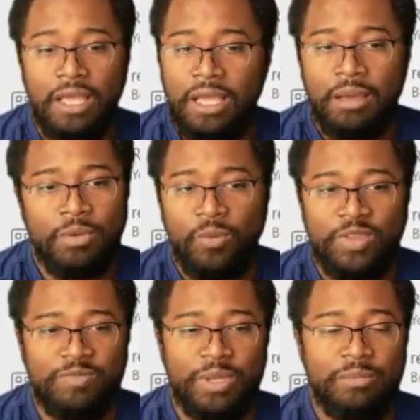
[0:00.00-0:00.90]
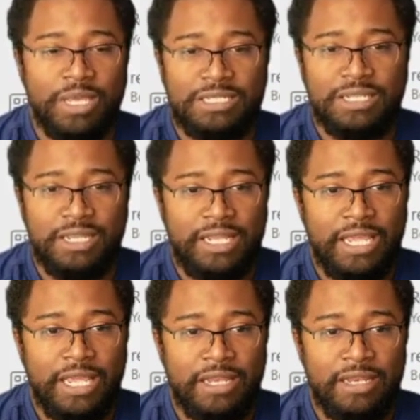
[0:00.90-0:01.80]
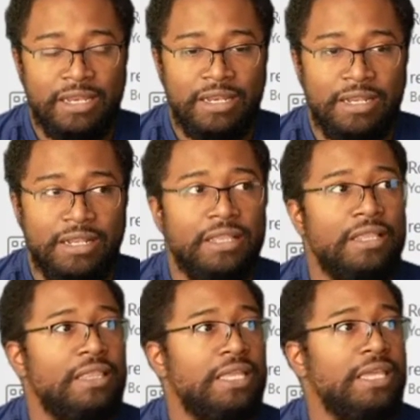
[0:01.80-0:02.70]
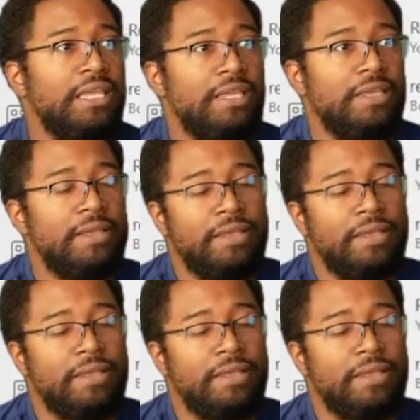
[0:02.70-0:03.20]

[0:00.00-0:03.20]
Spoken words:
but we've been missing it in the